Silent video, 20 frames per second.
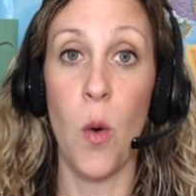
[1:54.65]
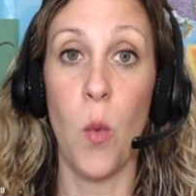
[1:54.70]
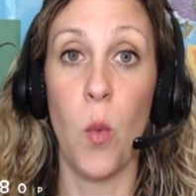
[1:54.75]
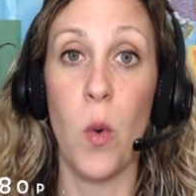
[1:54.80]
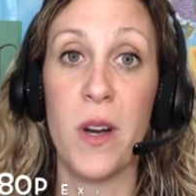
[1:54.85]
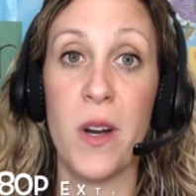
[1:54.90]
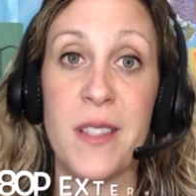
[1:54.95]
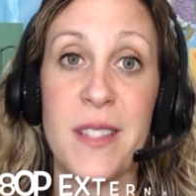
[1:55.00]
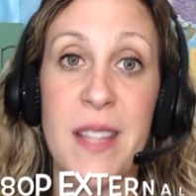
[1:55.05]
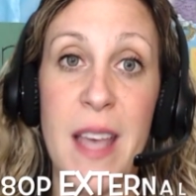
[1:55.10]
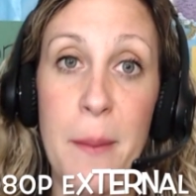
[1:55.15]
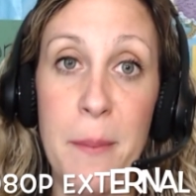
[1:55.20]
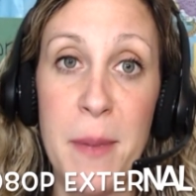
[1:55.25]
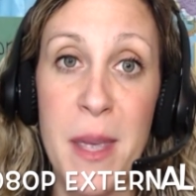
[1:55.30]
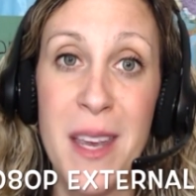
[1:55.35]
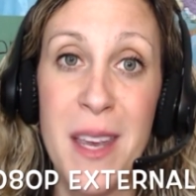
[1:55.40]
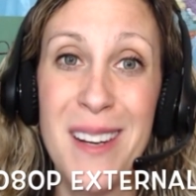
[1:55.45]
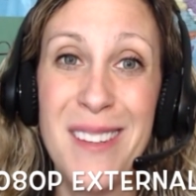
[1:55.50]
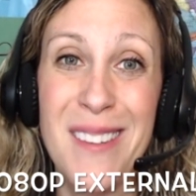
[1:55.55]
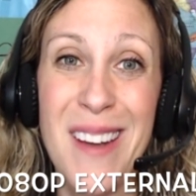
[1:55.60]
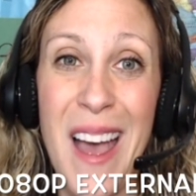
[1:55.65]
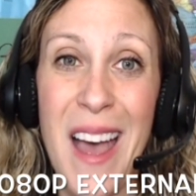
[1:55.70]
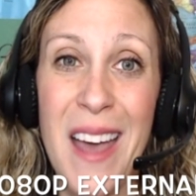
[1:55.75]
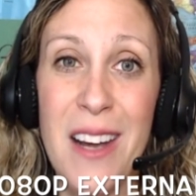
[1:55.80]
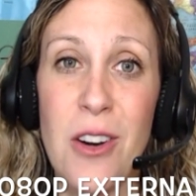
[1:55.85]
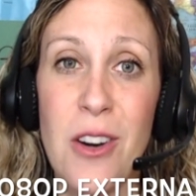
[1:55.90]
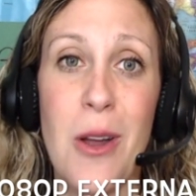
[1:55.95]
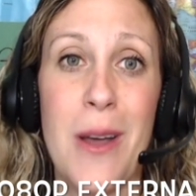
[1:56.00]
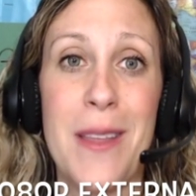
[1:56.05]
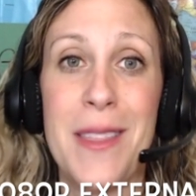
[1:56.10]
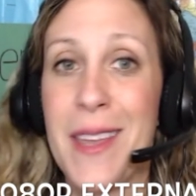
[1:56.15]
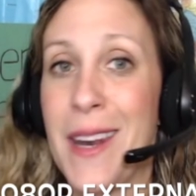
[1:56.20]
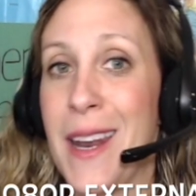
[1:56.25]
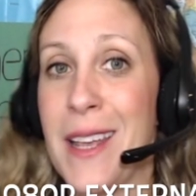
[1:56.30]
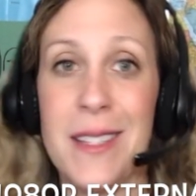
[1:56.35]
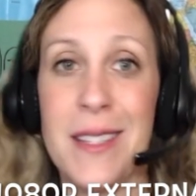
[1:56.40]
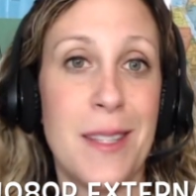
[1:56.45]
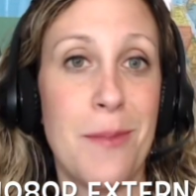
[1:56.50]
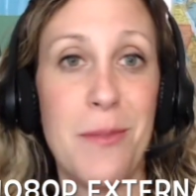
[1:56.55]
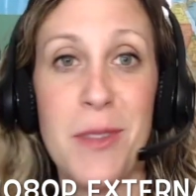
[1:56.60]
What does that mean? I don't know. I think it
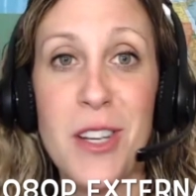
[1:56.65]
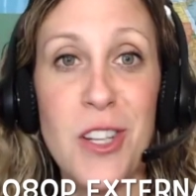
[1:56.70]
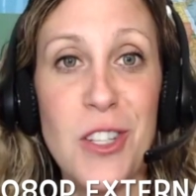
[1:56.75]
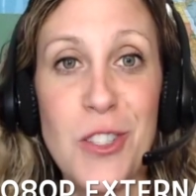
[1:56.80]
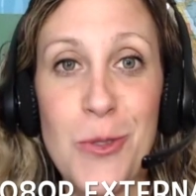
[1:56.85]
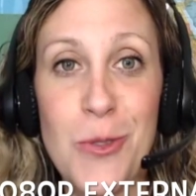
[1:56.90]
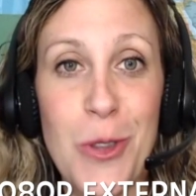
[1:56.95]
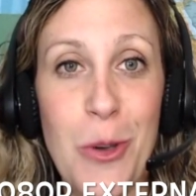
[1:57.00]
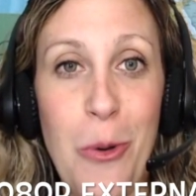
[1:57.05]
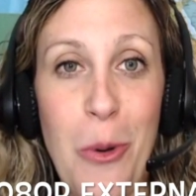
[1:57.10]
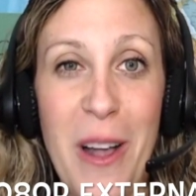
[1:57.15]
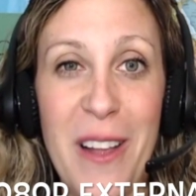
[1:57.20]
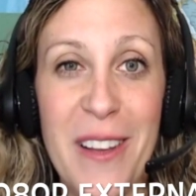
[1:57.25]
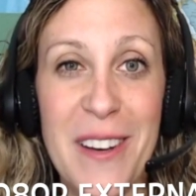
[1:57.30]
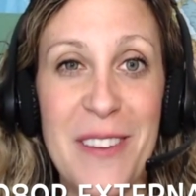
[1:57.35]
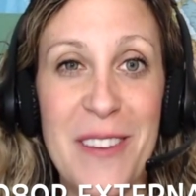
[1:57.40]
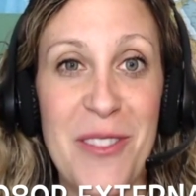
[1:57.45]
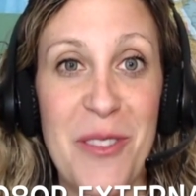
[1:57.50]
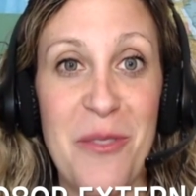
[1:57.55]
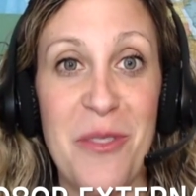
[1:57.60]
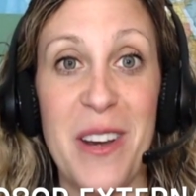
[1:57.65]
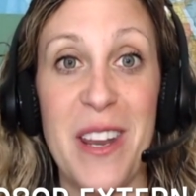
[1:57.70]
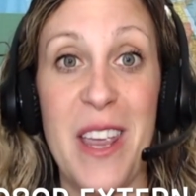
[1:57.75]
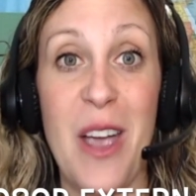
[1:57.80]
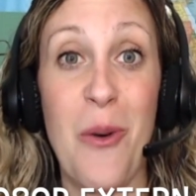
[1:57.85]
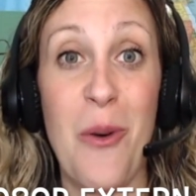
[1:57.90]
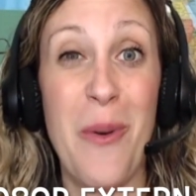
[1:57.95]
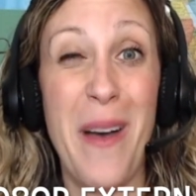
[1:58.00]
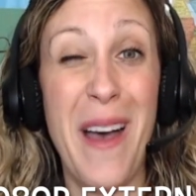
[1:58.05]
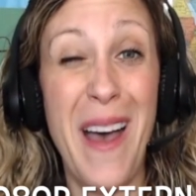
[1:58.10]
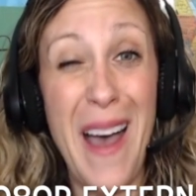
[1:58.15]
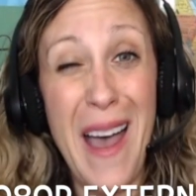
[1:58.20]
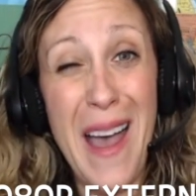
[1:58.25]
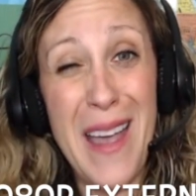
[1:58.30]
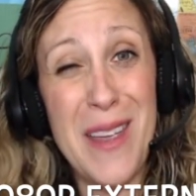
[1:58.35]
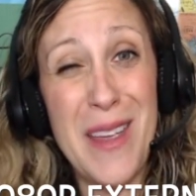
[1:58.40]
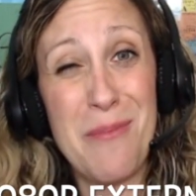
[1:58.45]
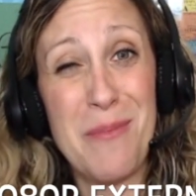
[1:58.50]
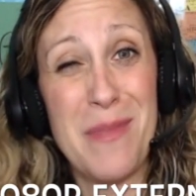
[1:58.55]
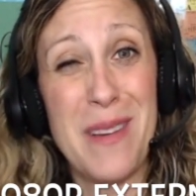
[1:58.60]
has something to do with the quality of the video. I
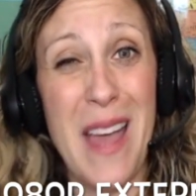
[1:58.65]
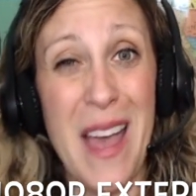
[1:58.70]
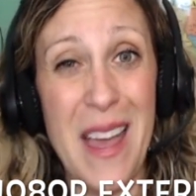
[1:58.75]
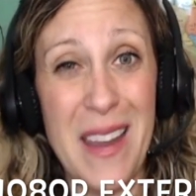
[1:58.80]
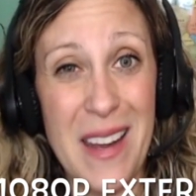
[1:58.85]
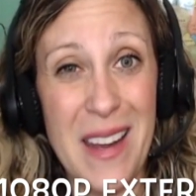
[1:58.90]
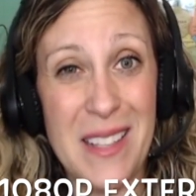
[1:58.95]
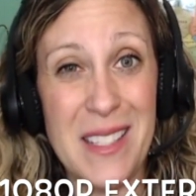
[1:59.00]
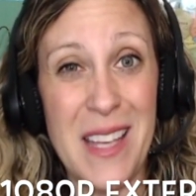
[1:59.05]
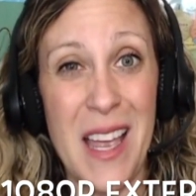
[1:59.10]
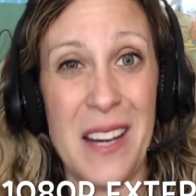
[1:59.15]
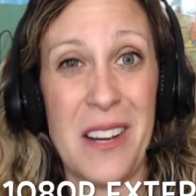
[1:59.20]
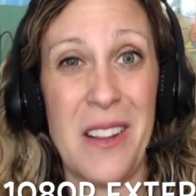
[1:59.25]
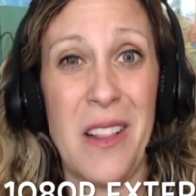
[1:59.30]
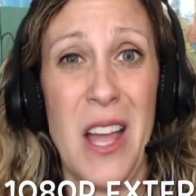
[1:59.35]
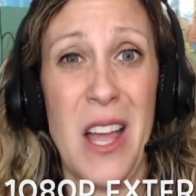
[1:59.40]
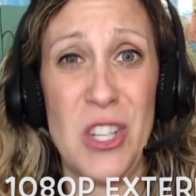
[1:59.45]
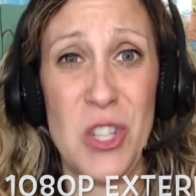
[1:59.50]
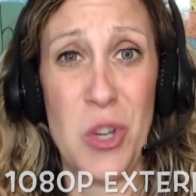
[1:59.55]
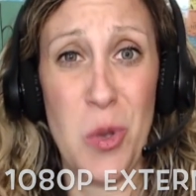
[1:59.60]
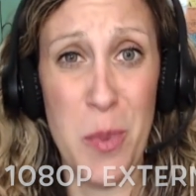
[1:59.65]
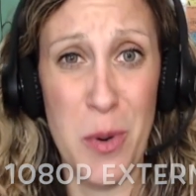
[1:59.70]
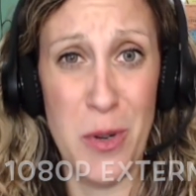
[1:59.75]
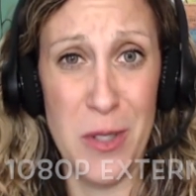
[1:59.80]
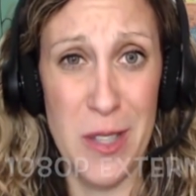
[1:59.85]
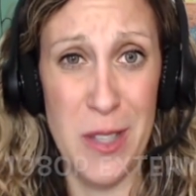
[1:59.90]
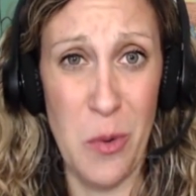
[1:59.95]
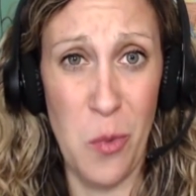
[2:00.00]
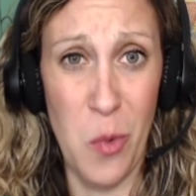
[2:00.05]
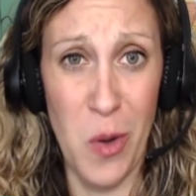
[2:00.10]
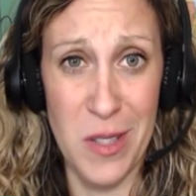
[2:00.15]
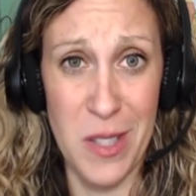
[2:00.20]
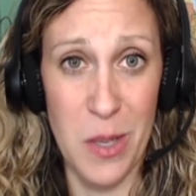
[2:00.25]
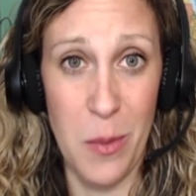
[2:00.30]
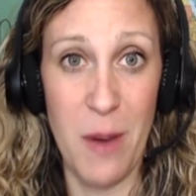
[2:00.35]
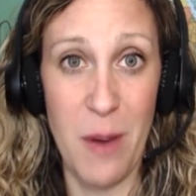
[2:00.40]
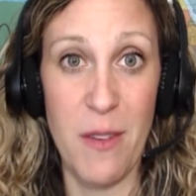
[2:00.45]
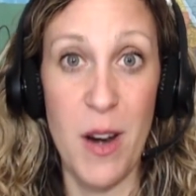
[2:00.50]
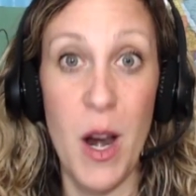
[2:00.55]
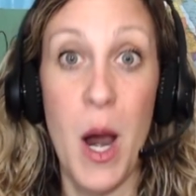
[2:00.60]
am not a technological person
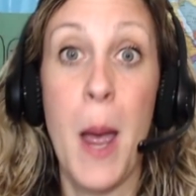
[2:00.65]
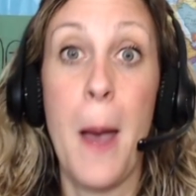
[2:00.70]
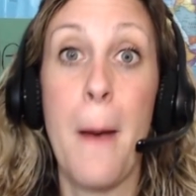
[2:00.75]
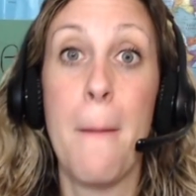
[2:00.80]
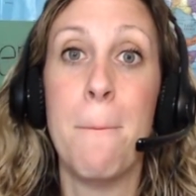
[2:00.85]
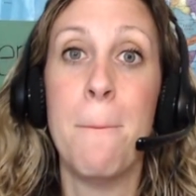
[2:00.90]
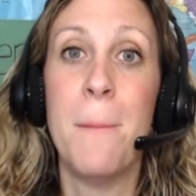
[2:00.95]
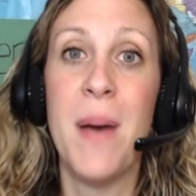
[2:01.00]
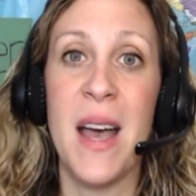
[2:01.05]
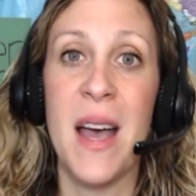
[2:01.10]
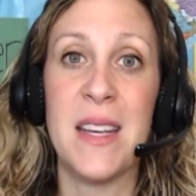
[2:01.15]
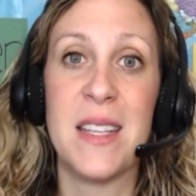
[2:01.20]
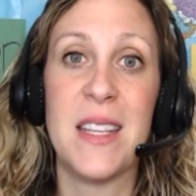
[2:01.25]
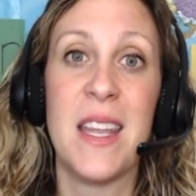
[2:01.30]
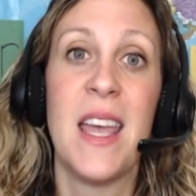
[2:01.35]
whatsoever, but